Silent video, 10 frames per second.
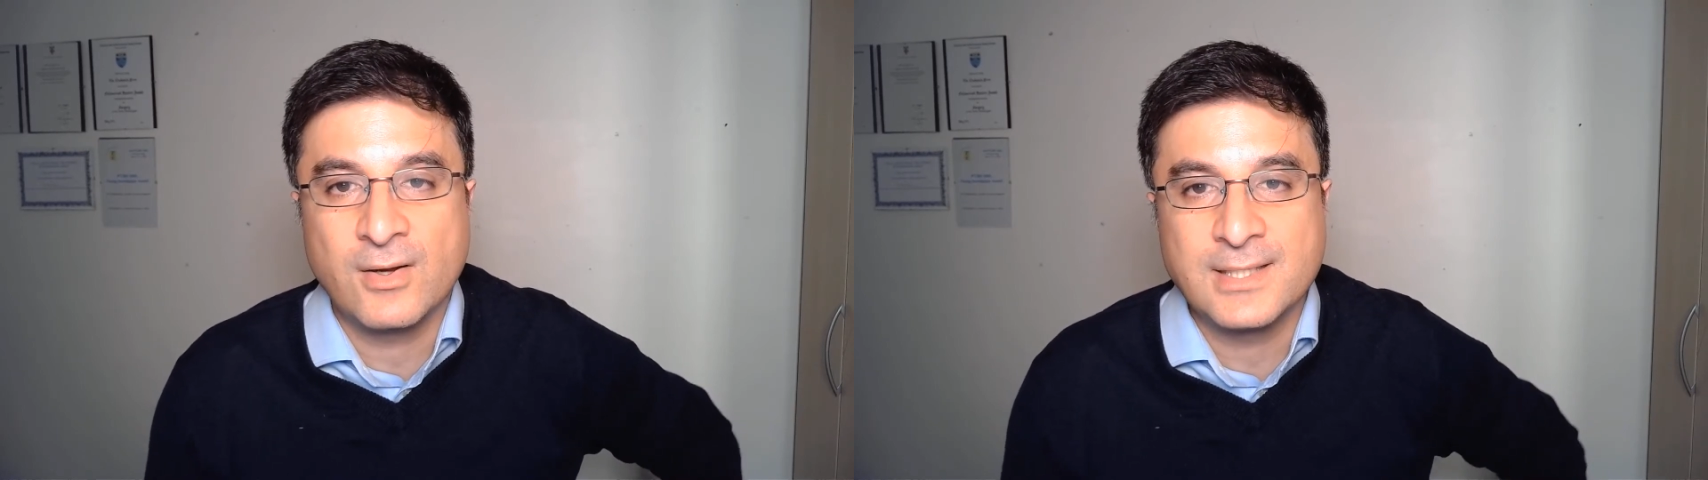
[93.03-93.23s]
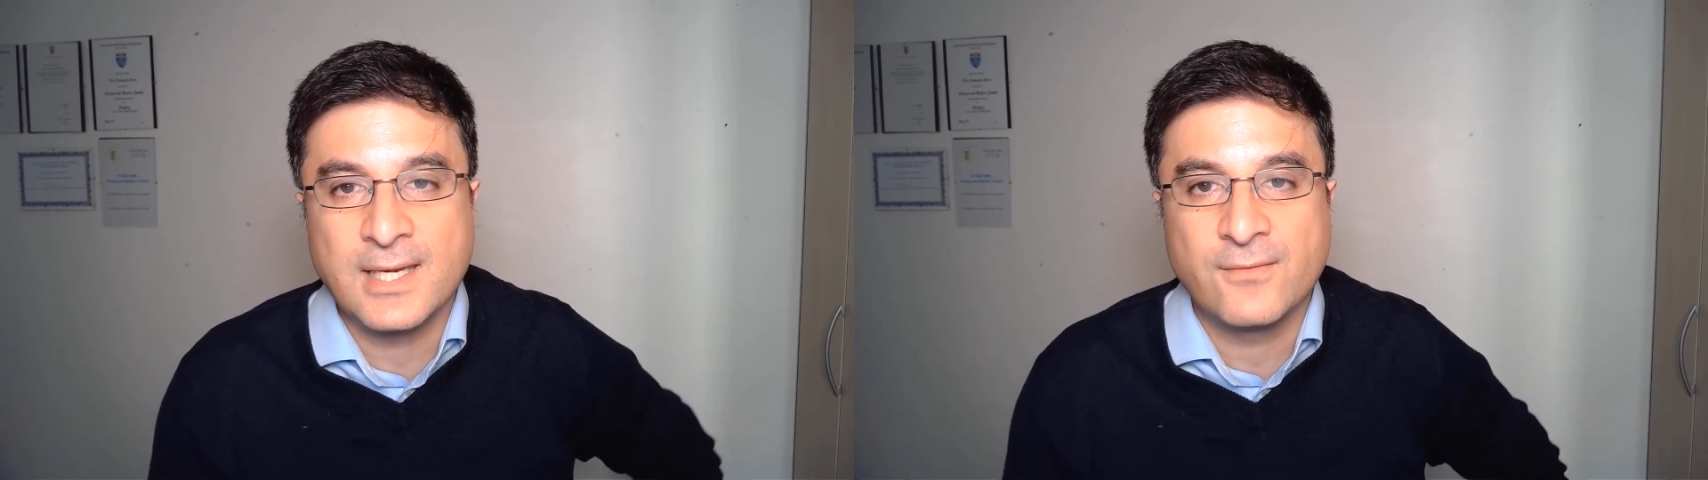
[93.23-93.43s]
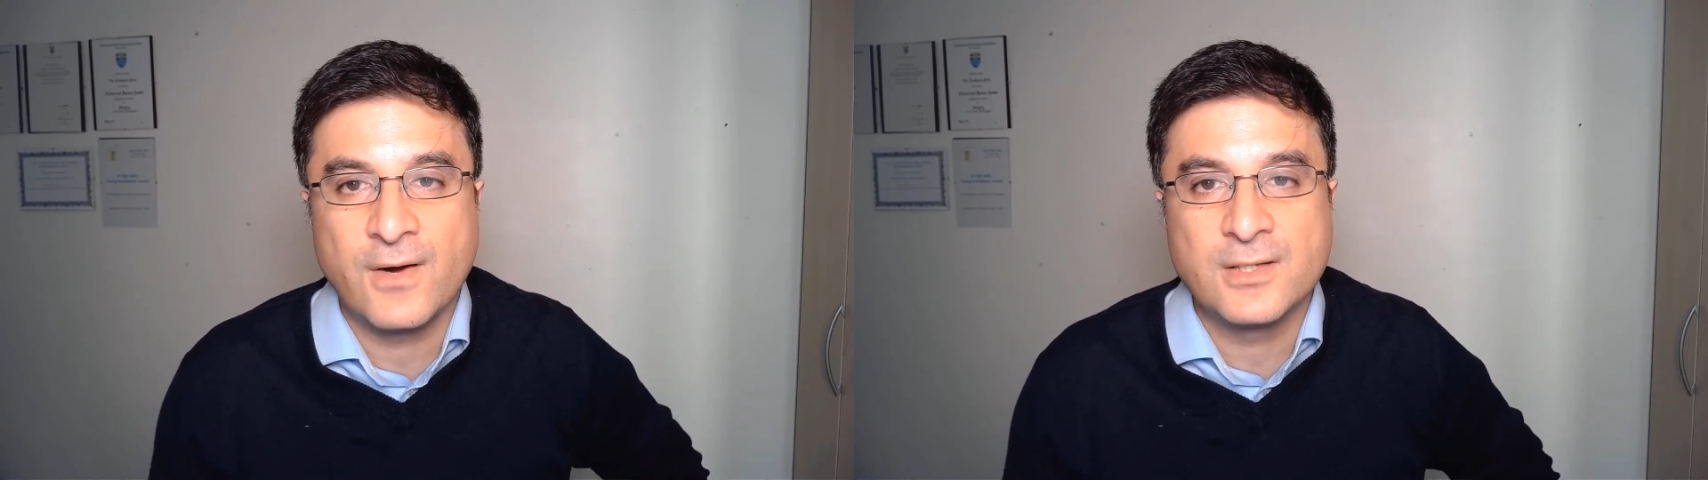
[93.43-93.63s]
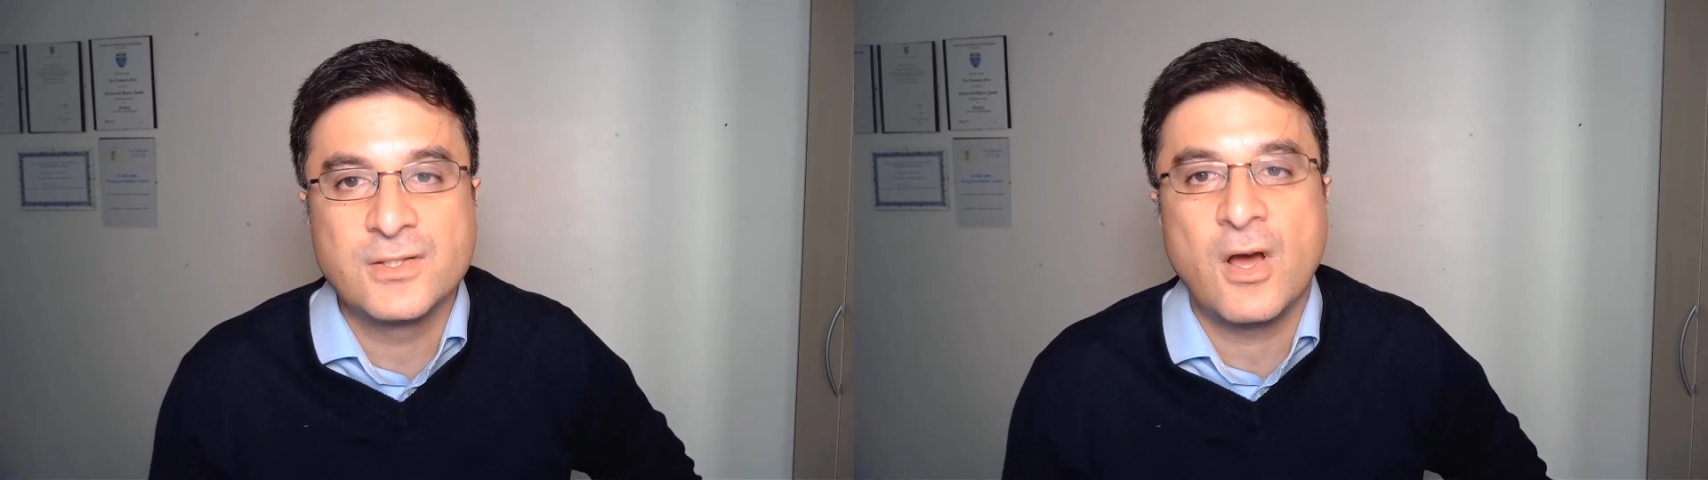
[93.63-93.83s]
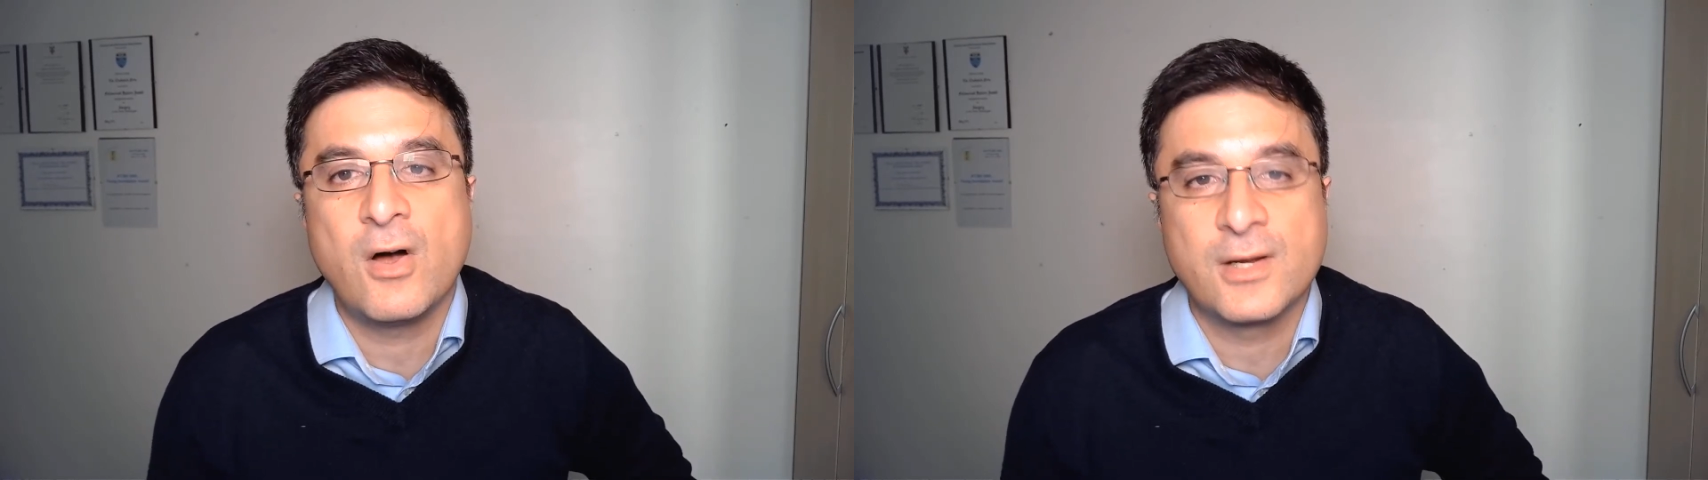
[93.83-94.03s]
identify
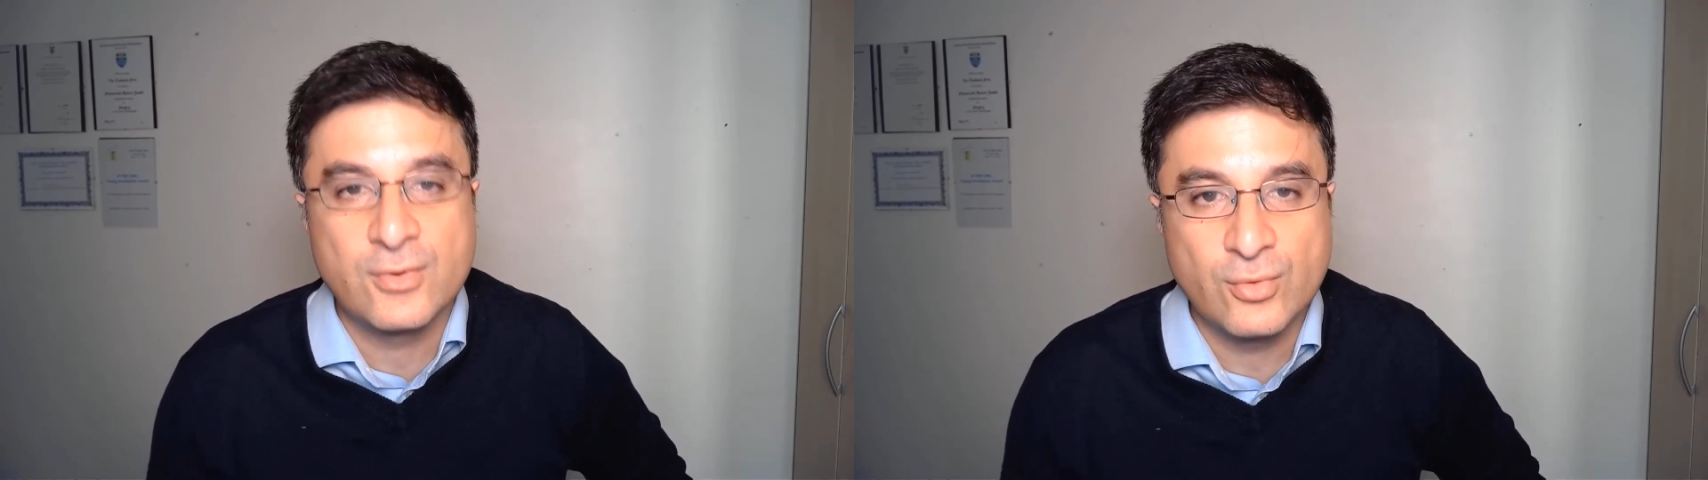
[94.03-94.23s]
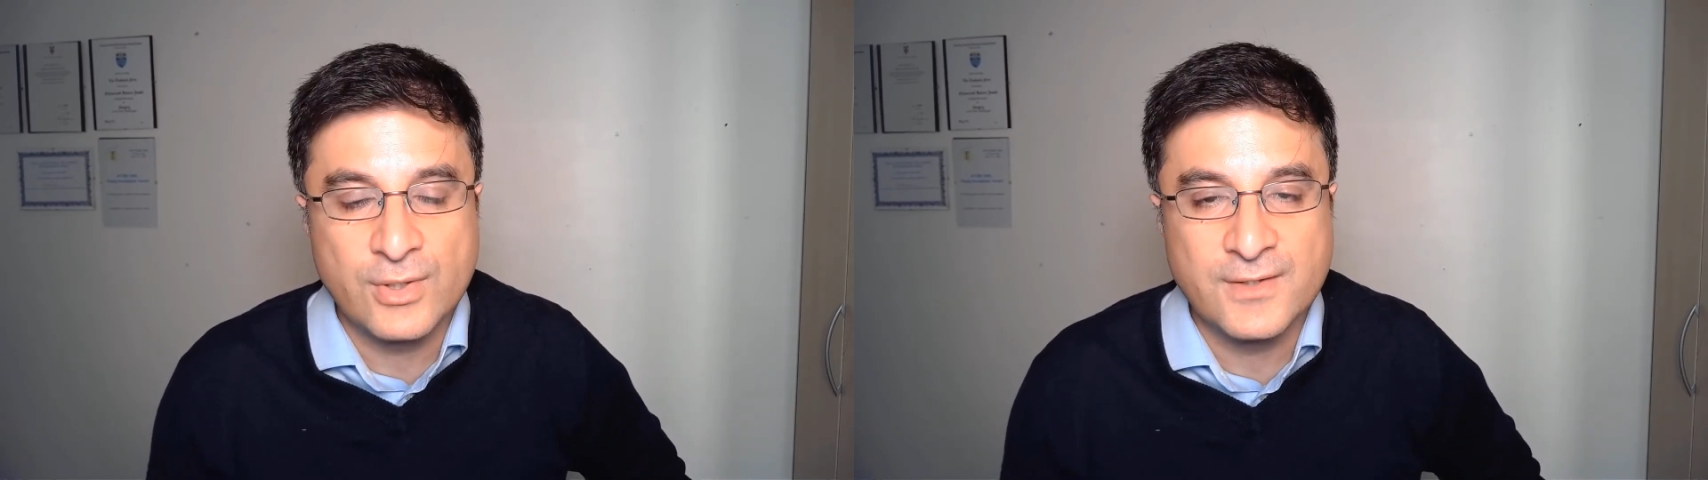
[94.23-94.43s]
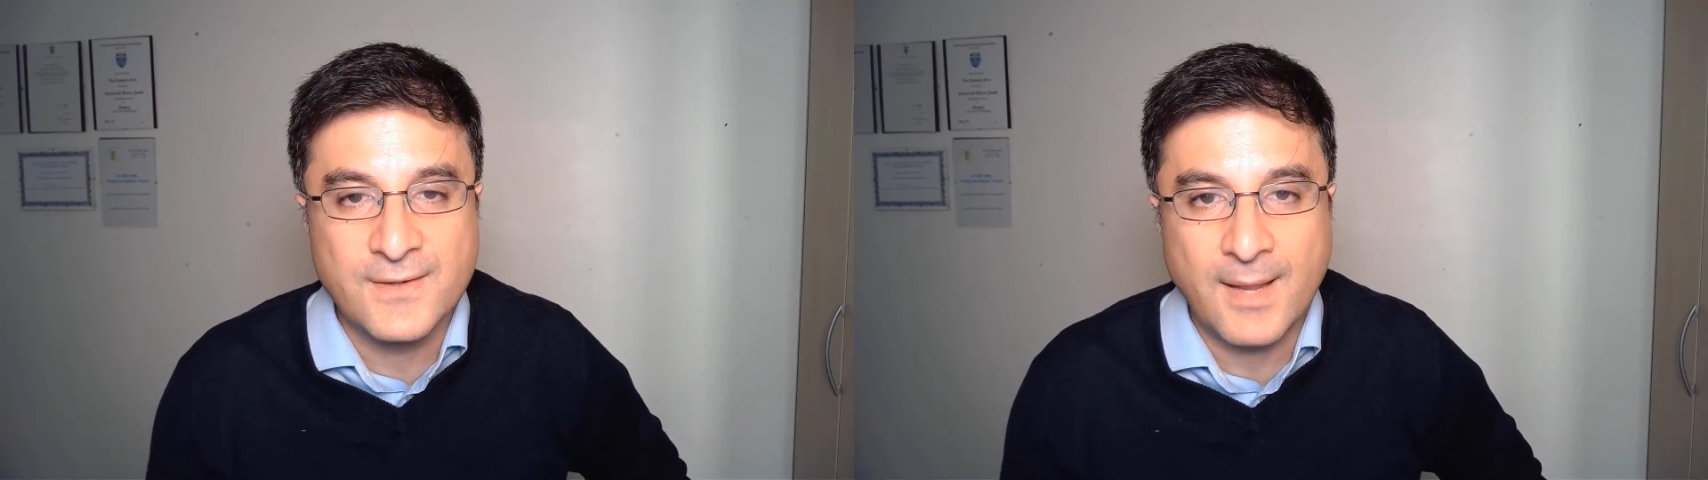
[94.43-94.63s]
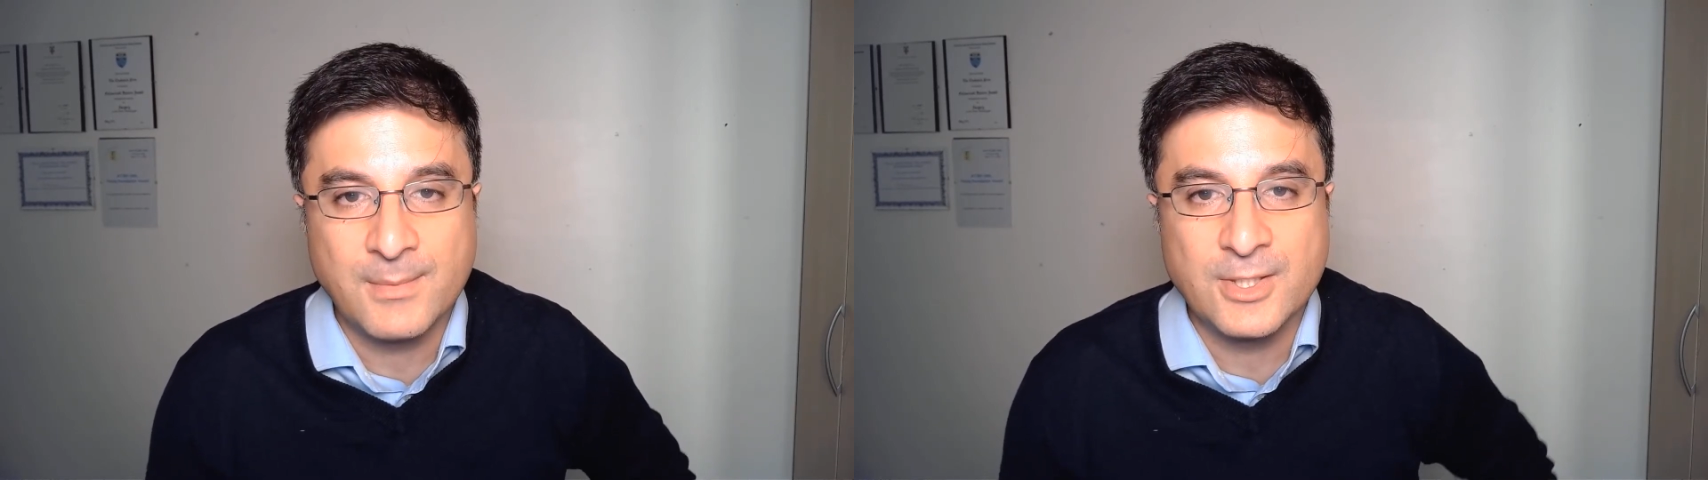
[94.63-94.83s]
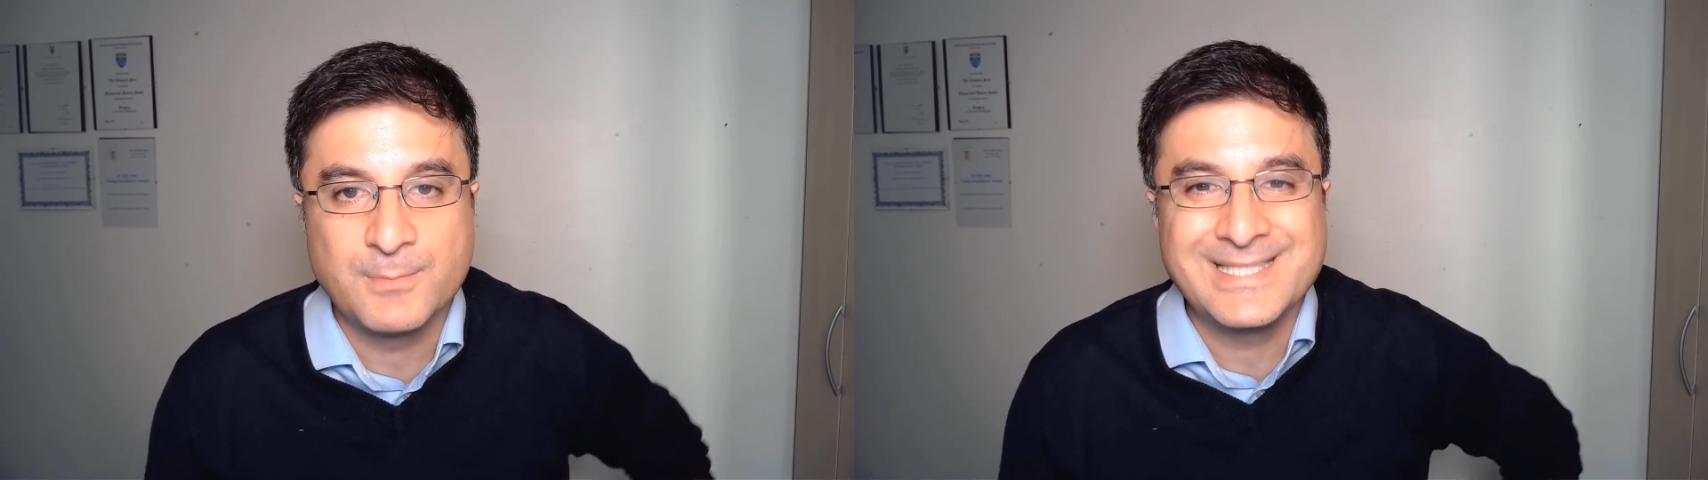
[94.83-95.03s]
target organ damage,